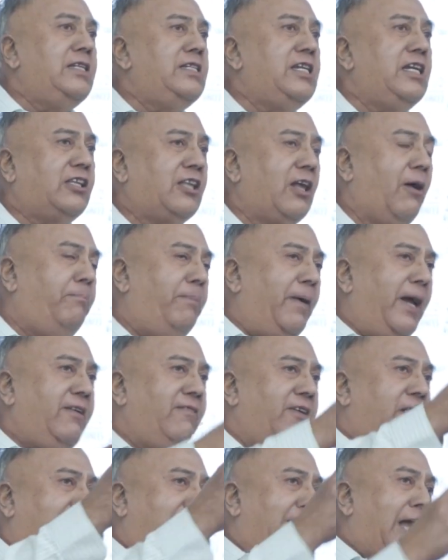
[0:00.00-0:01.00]
digits of
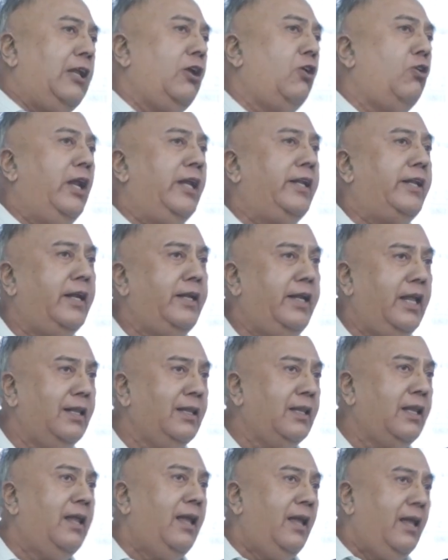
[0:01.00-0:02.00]
pi were calculated
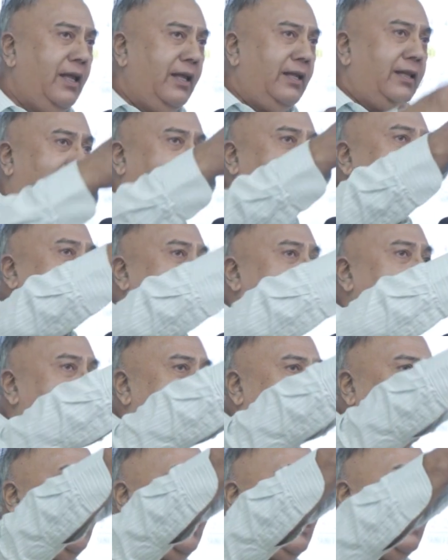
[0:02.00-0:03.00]
in
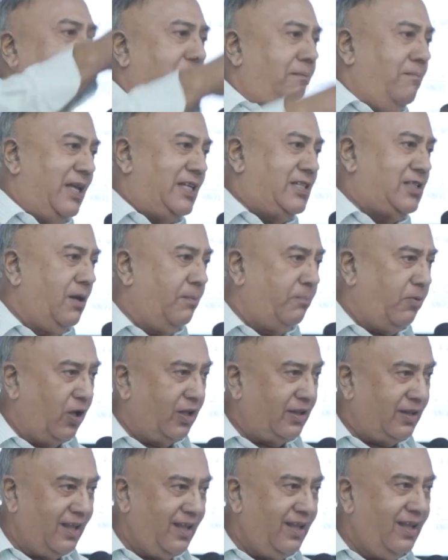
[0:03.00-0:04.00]
1980 based
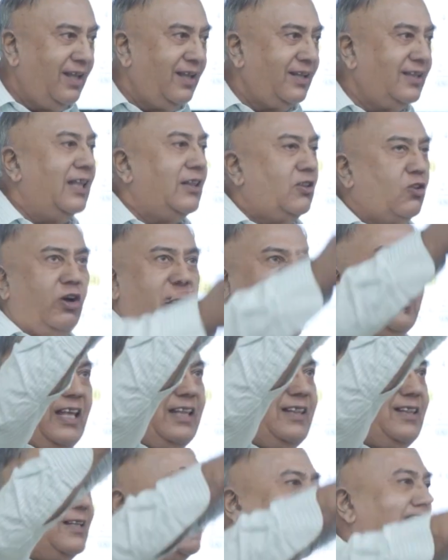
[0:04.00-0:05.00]
upon this. So
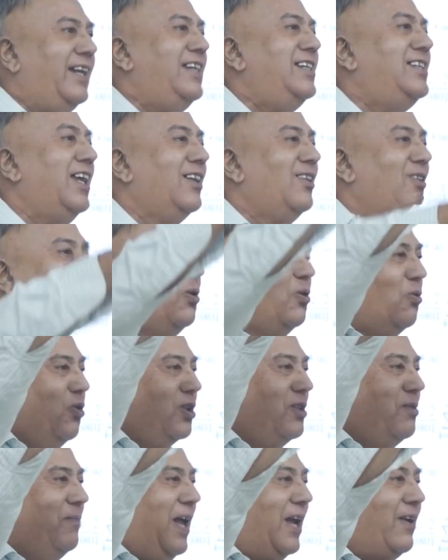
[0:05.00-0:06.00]
this tradition
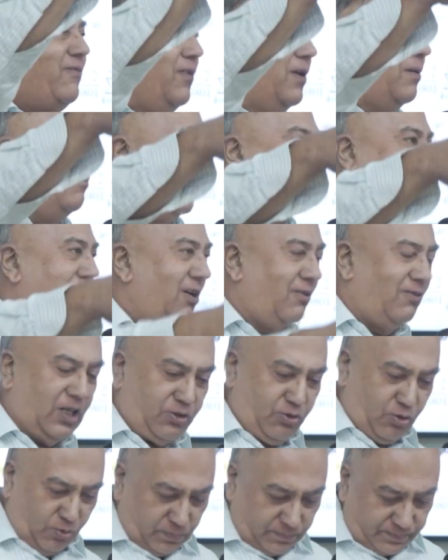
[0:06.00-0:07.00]
goes back from
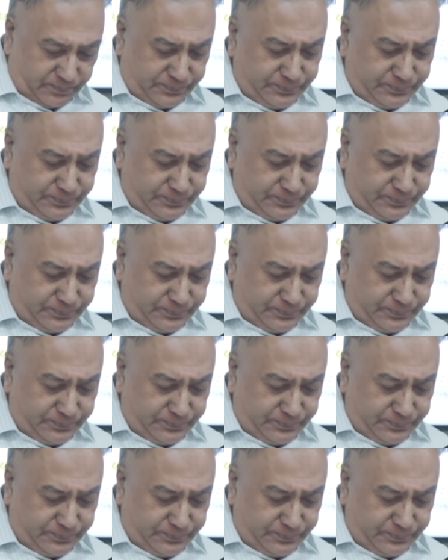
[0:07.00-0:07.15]
Madhava too.